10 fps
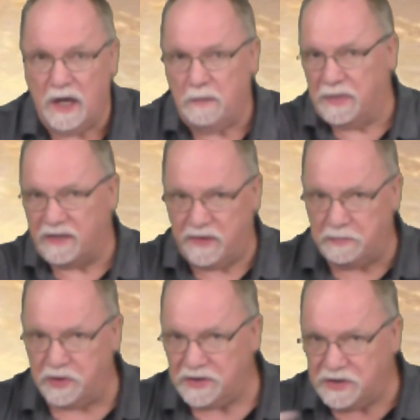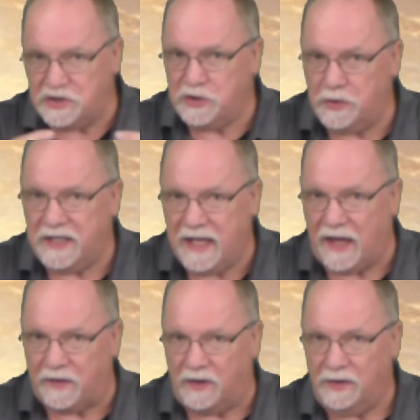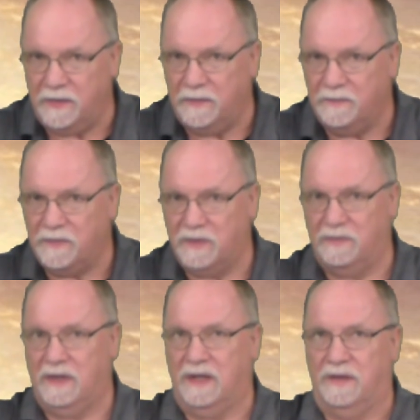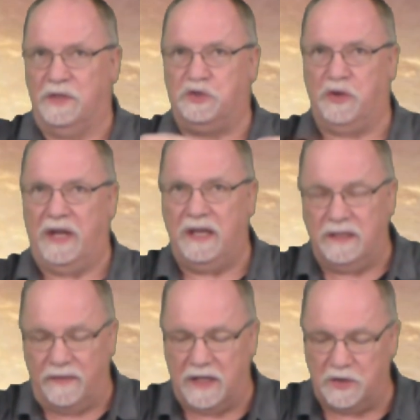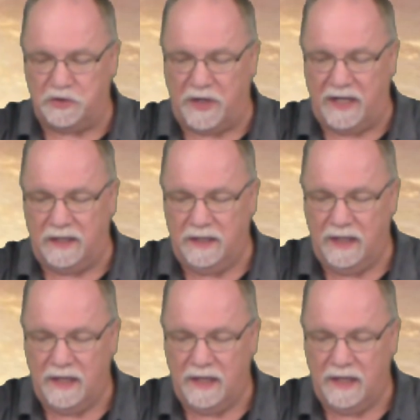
But if you put the two together, the trained and the untrained,